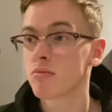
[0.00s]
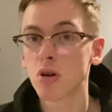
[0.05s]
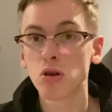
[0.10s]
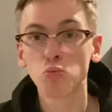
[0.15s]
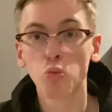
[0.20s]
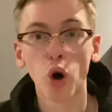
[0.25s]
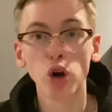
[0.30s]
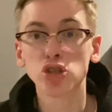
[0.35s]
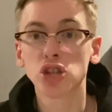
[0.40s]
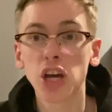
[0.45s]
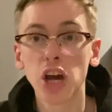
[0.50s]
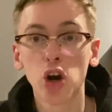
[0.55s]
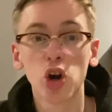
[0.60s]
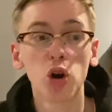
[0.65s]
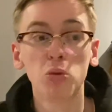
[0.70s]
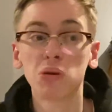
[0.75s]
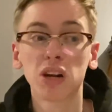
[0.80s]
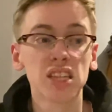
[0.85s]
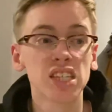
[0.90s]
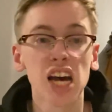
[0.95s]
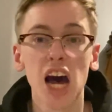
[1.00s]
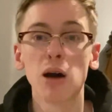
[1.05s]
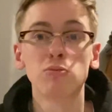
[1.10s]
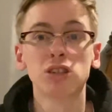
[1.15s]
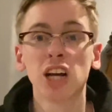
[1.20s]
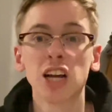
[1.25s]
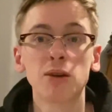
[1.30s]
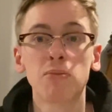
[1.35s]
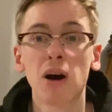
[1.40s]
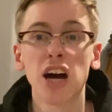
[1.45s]
Was there a couple of times that
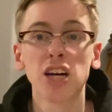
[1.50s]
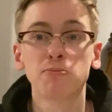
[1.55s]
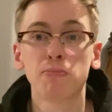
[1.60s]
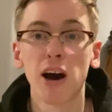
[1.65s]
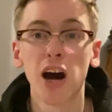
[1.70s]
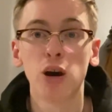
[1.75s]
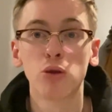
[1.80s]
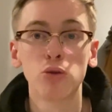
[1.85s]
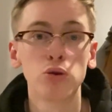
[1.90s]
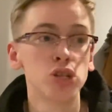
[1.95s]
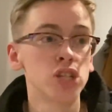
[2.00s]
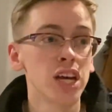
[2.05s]
he passed backwards?